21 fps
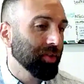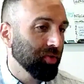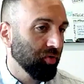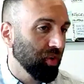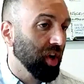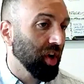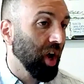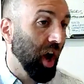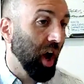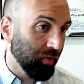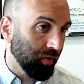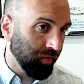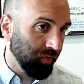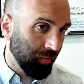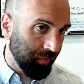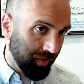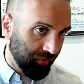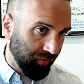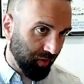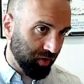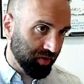to recover from
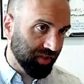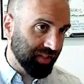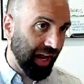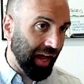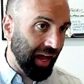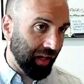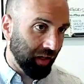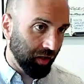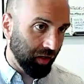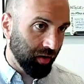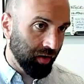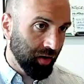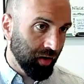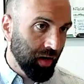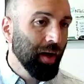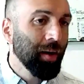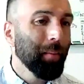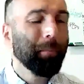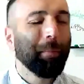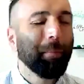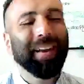the first dollar.
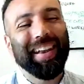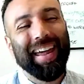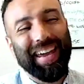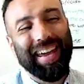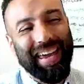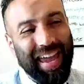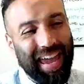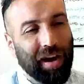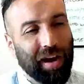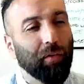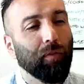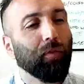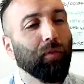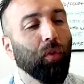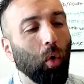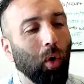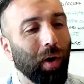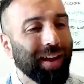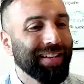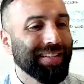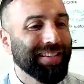But like it
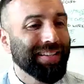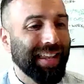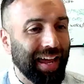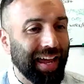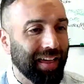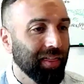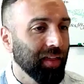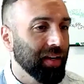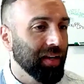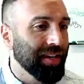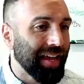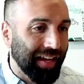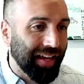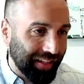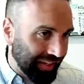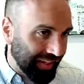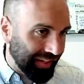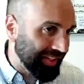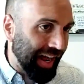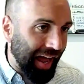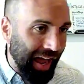avoids like the nickel
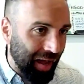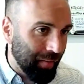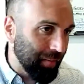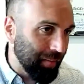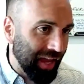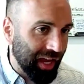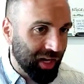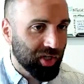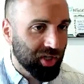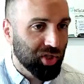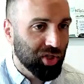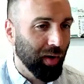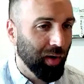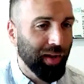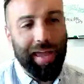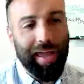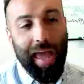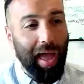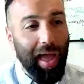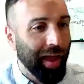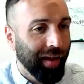and diming issue. We're like,
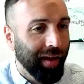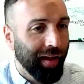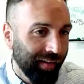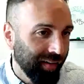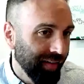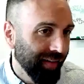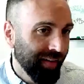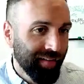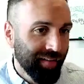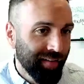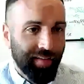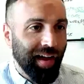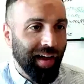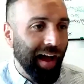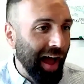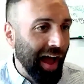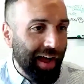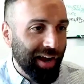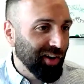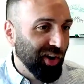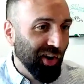hey,
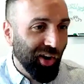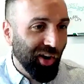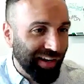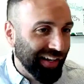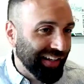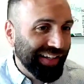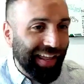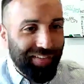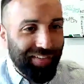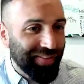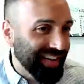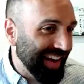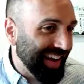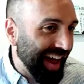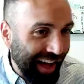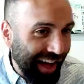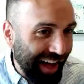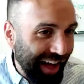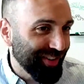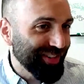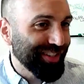I incurred
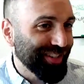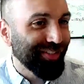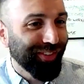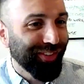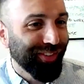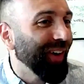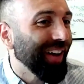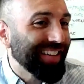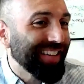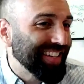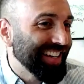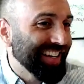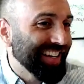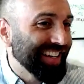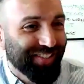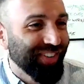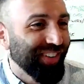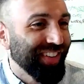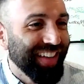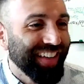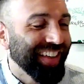$11 of losses
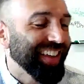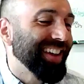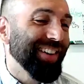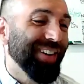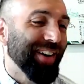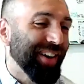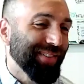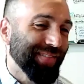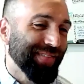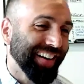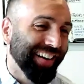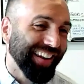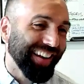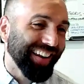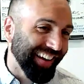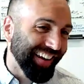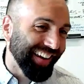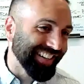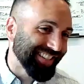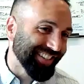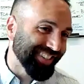for, you know what I mean? Like it's,